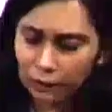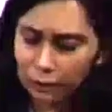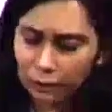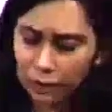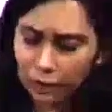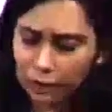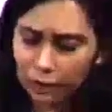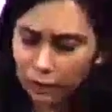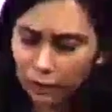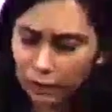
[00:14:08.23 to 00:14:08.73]

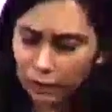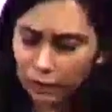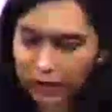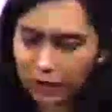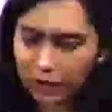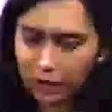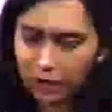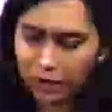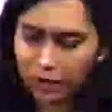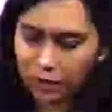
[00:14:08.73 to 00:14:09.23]

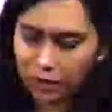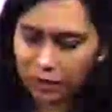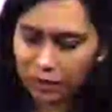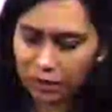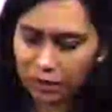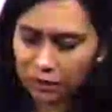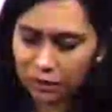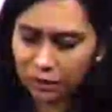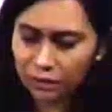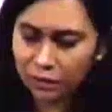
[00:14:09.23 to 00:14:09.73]
precipitate
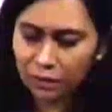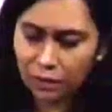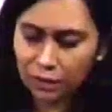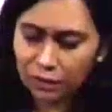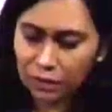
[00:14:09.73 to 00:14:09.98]
seizure.